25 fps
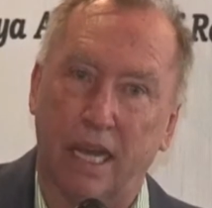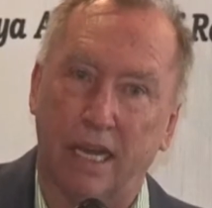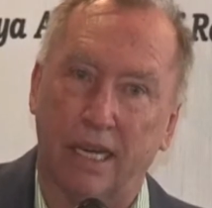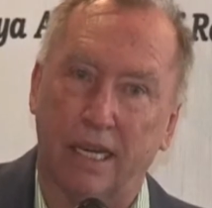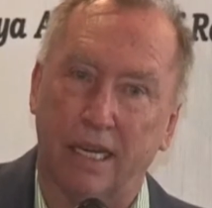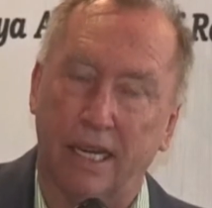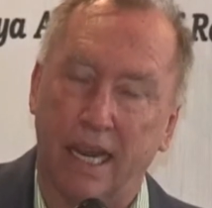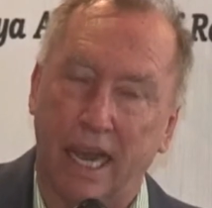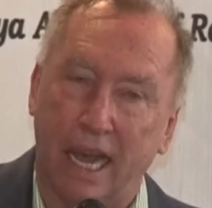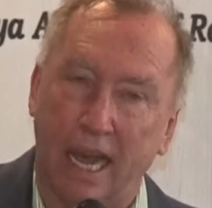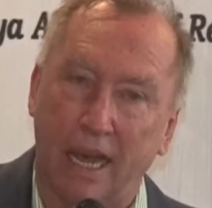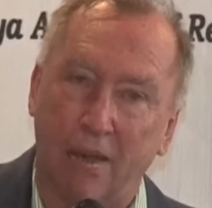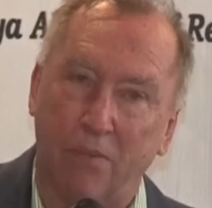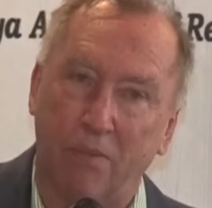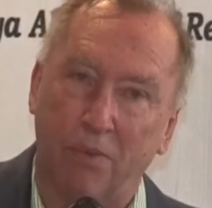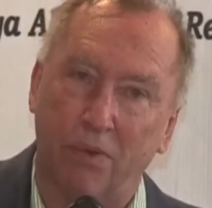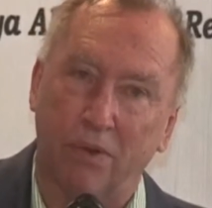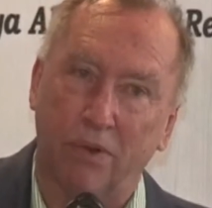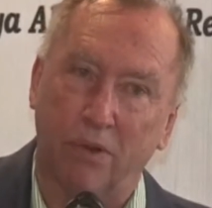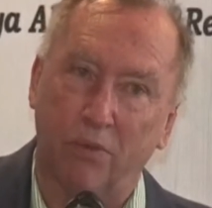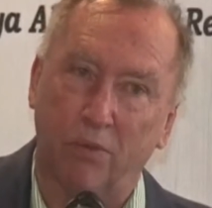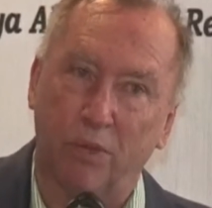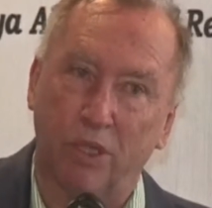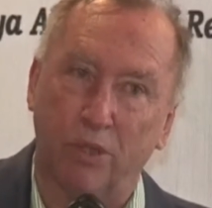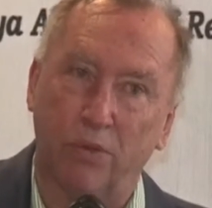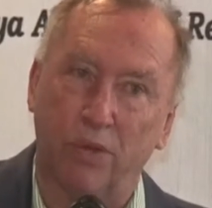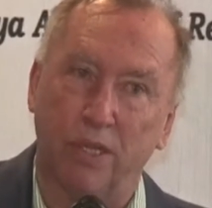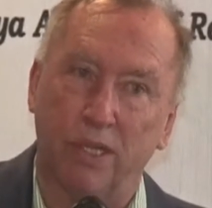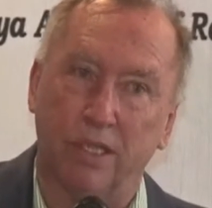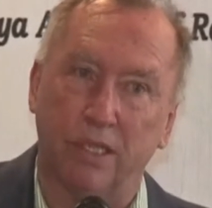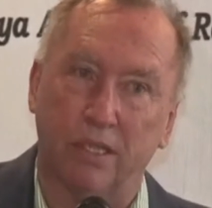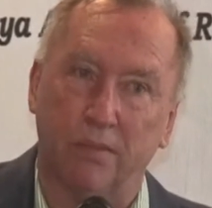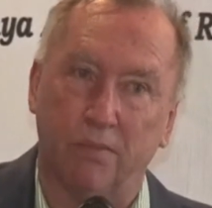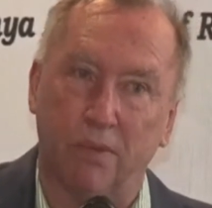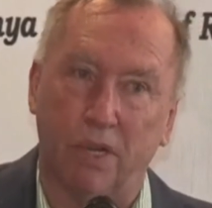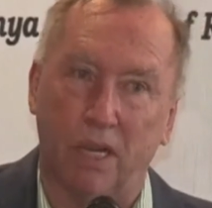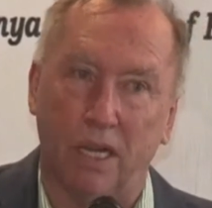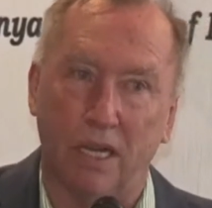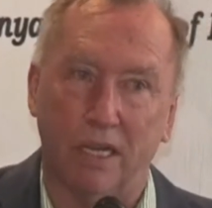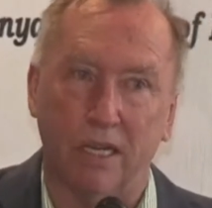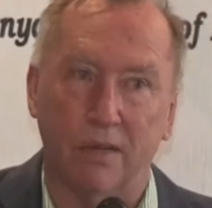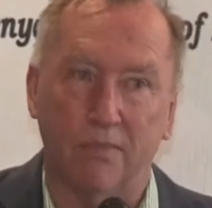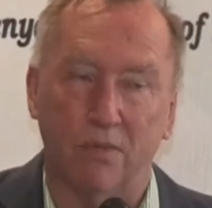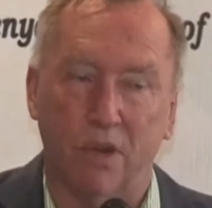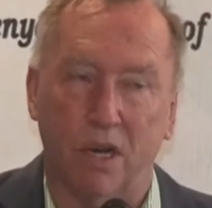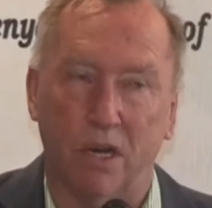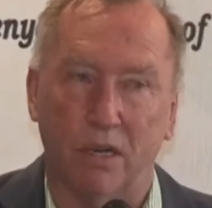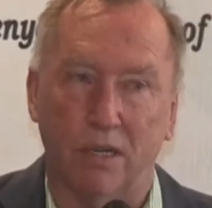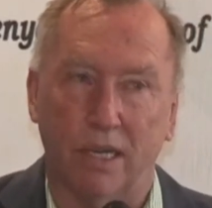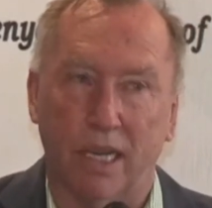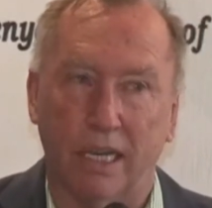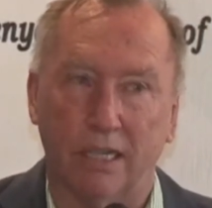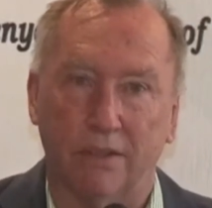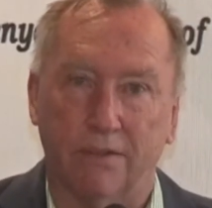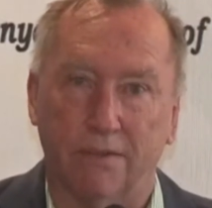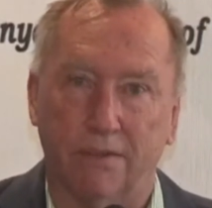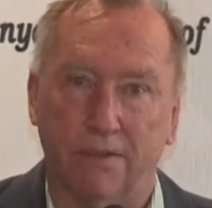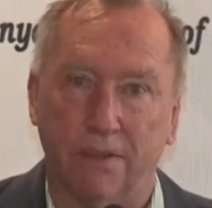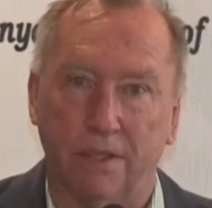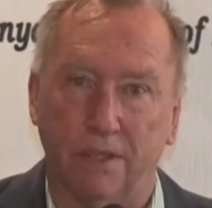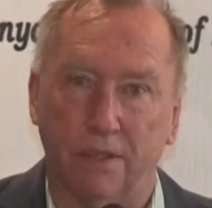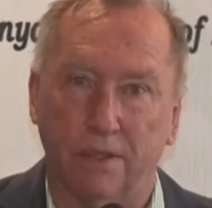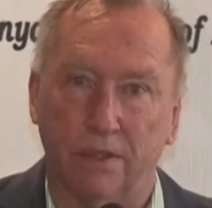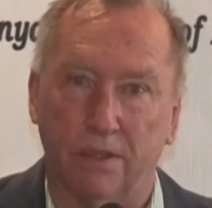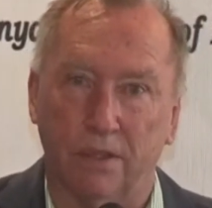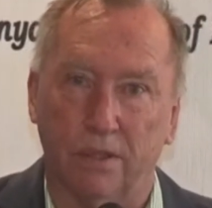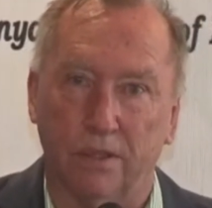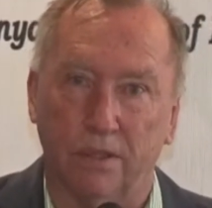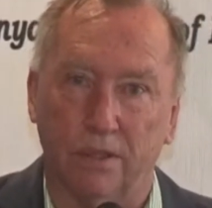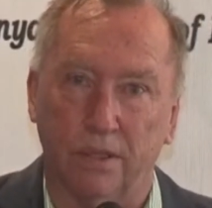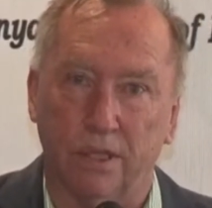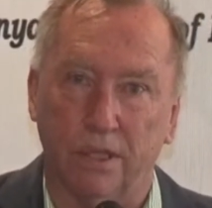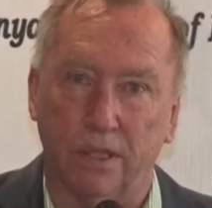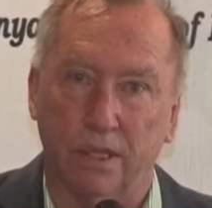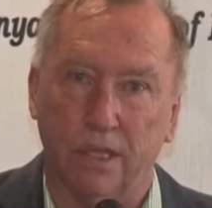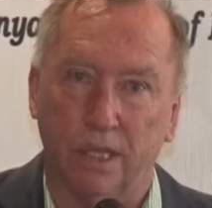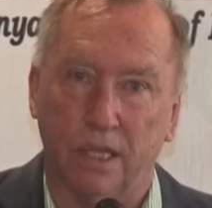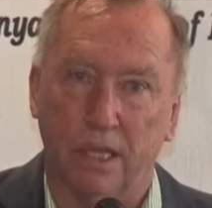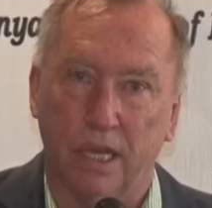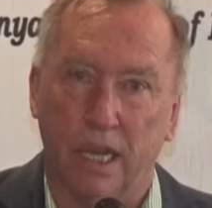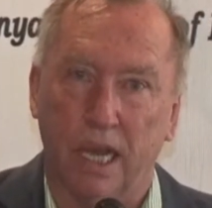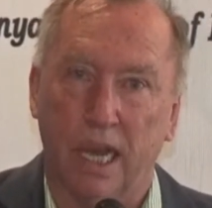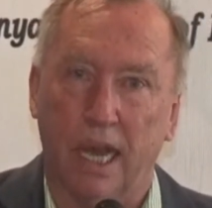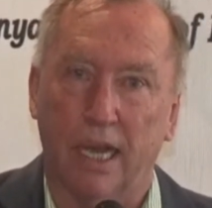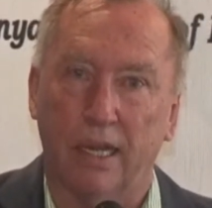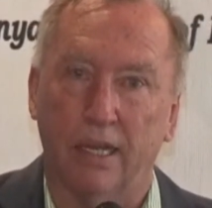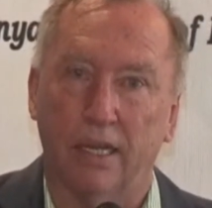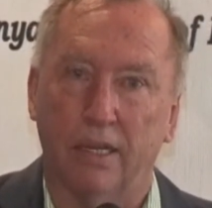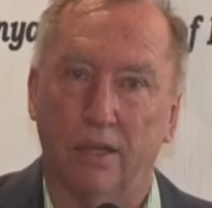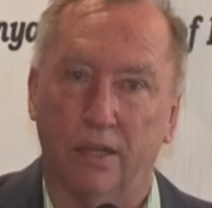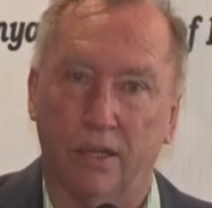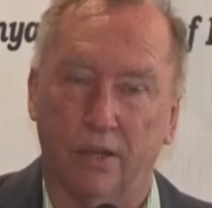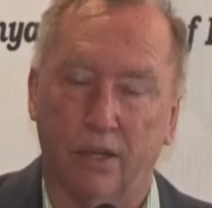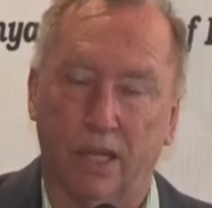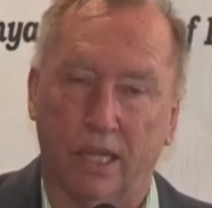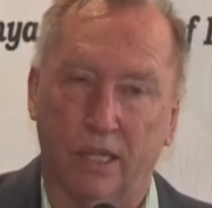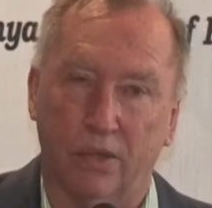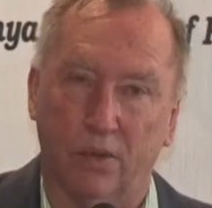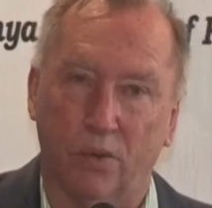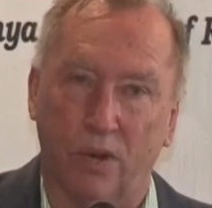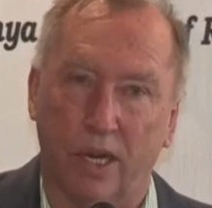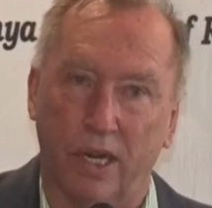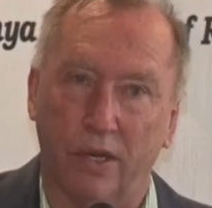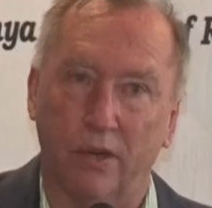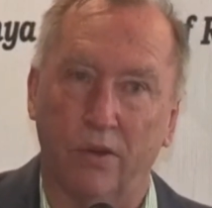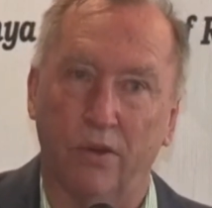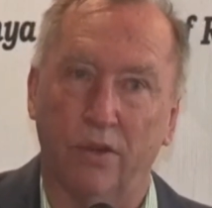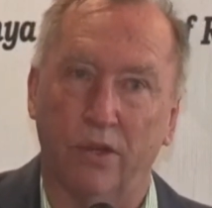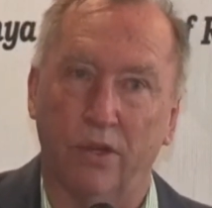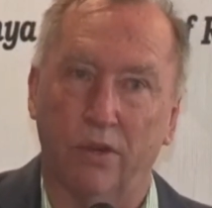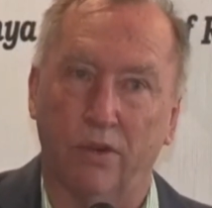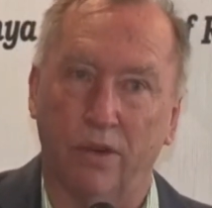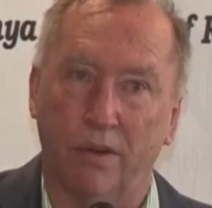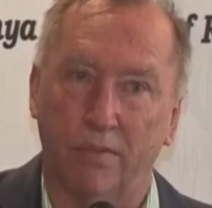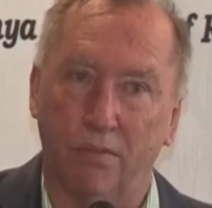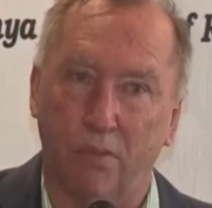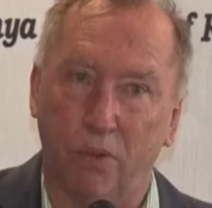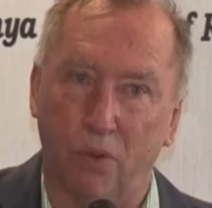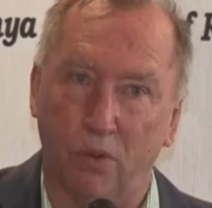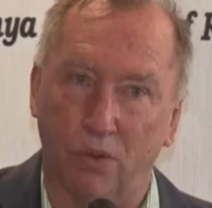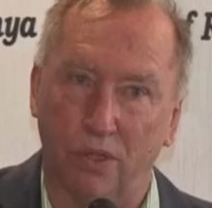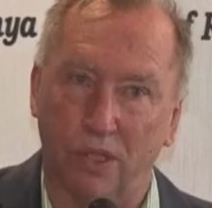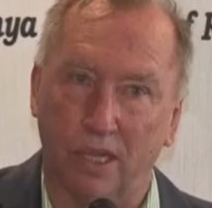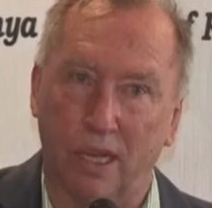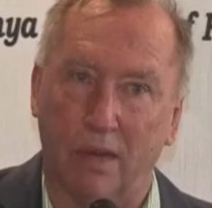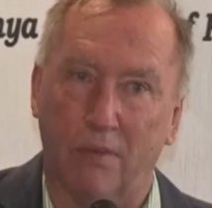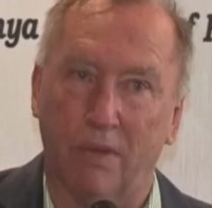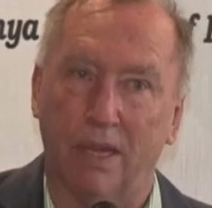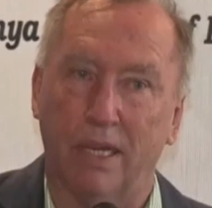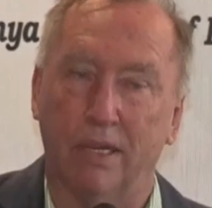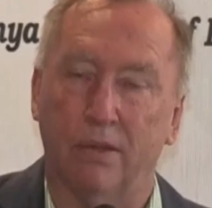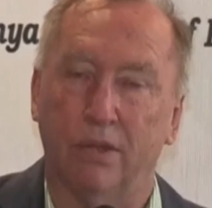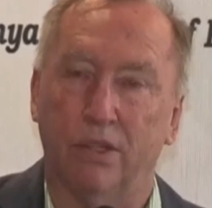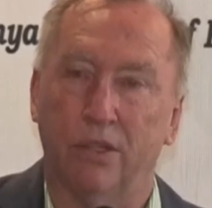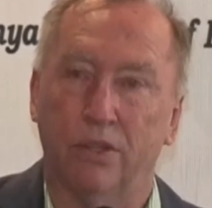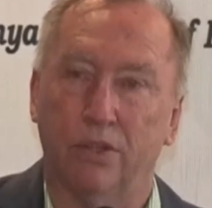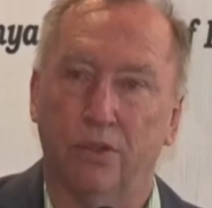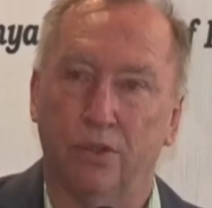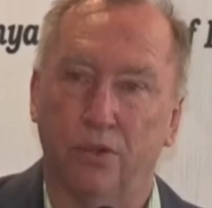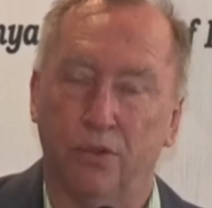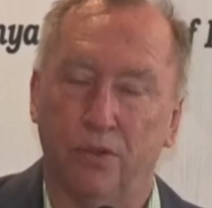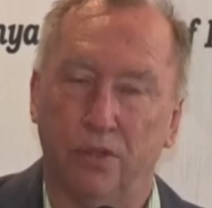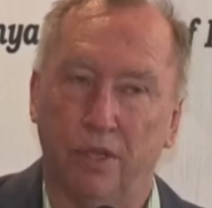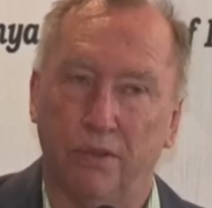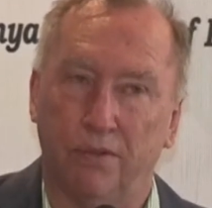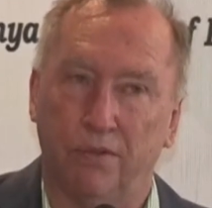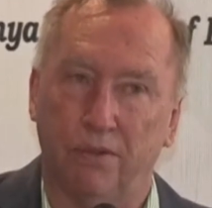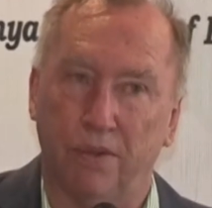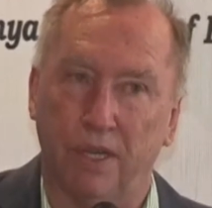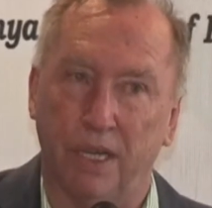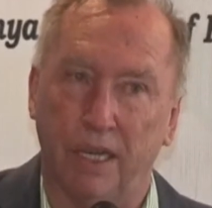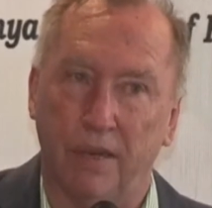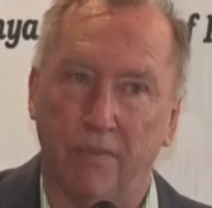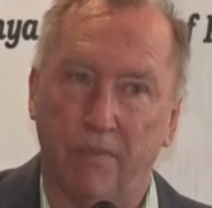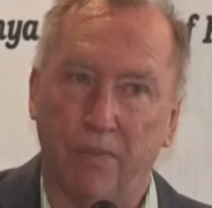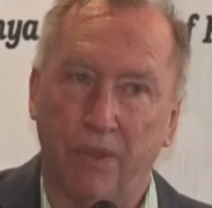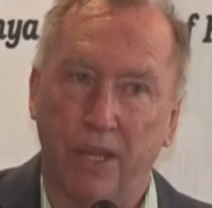gap between supply and demand gets filled, and that's where your imports come in duty-free.